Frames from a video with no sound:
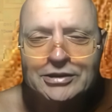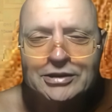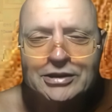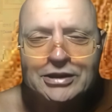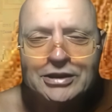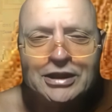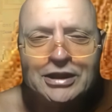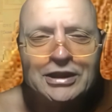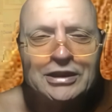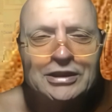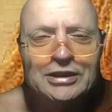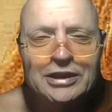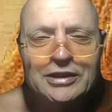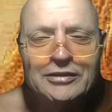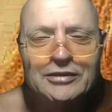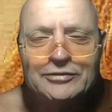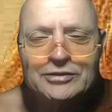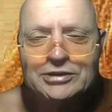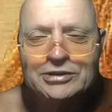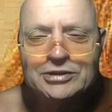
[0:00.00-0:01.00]
and
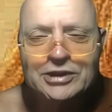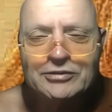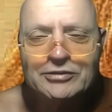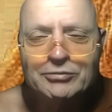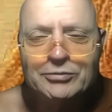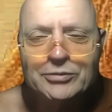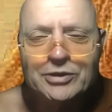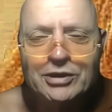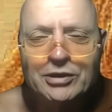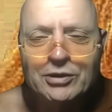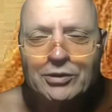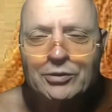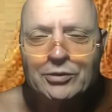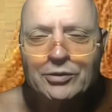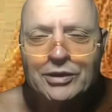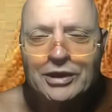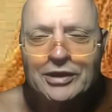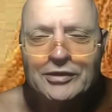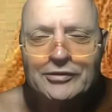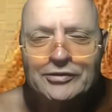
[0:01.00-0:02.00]
I've just given my whole
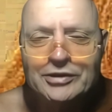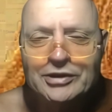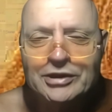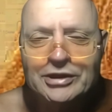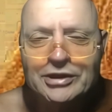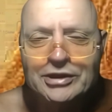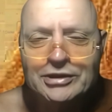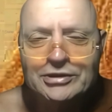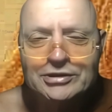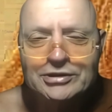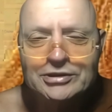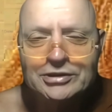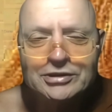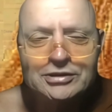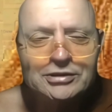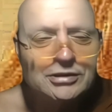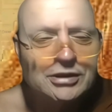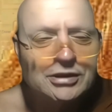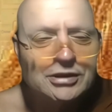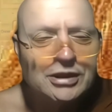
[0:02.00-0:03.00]
life to this
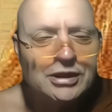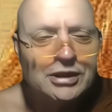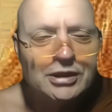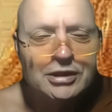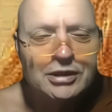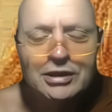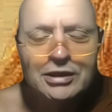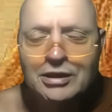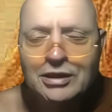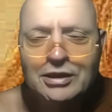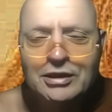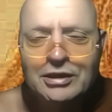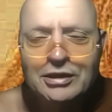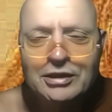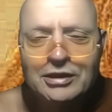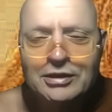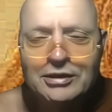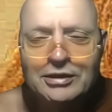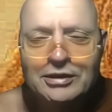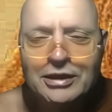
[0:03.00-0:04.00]
and,
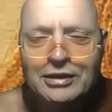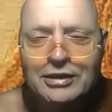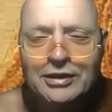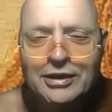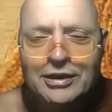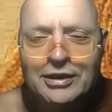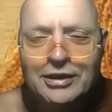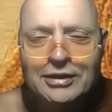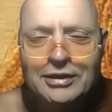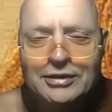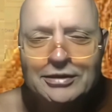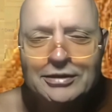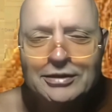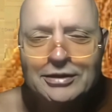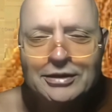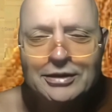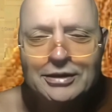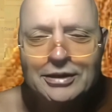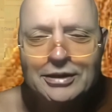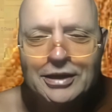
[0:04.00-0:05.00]
and nothing.
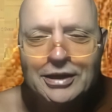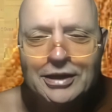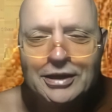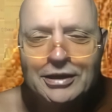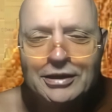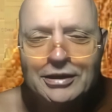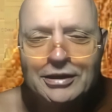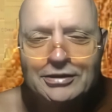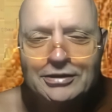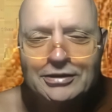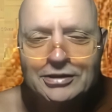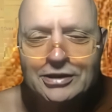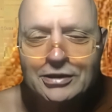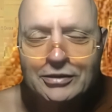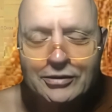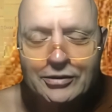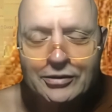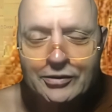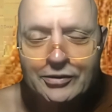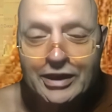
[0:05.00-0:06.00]
Uh, you
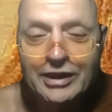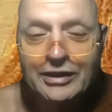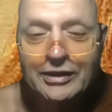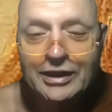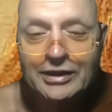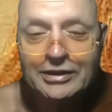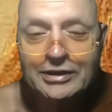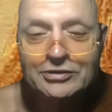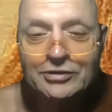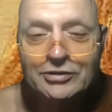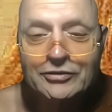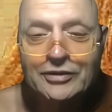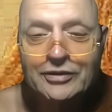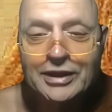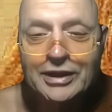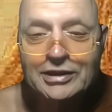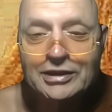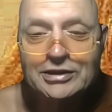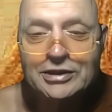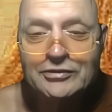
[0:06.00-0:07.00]
know, you get that sort of
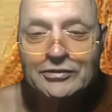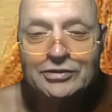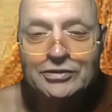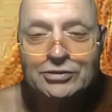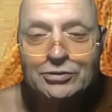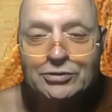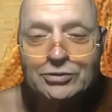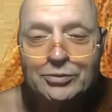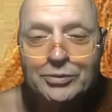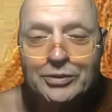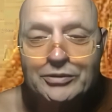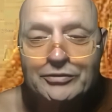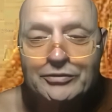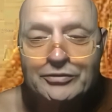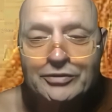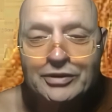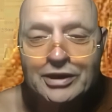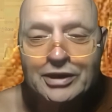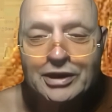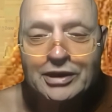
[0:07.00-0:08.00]
negative, it's all been
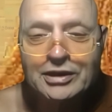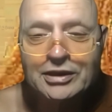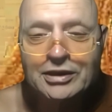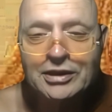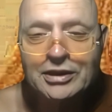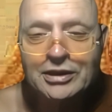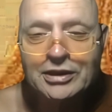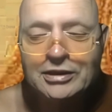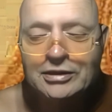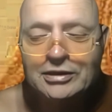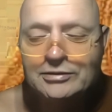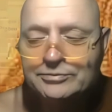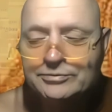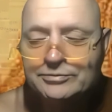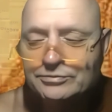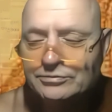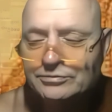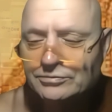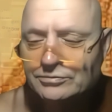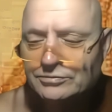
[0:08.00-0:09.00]
for nothing.
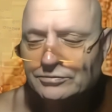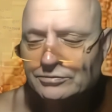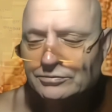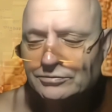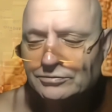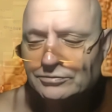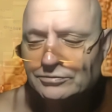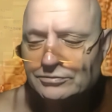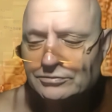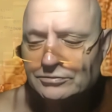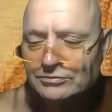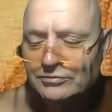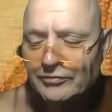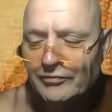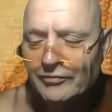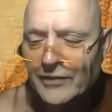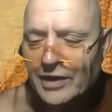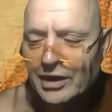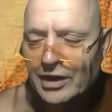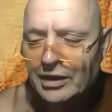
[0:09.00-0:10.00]
And,
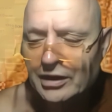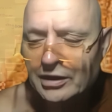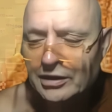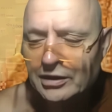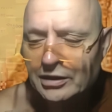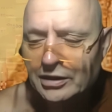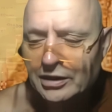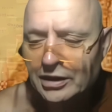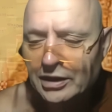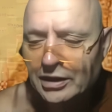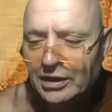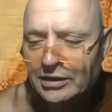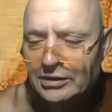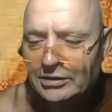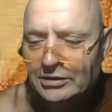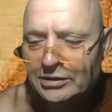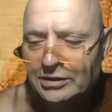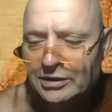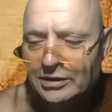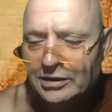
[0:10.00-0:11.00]

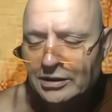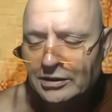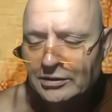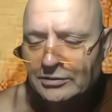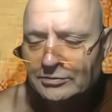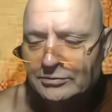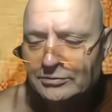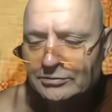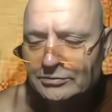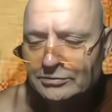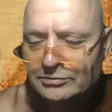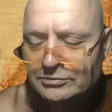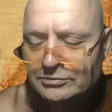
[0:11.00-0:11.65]
and um,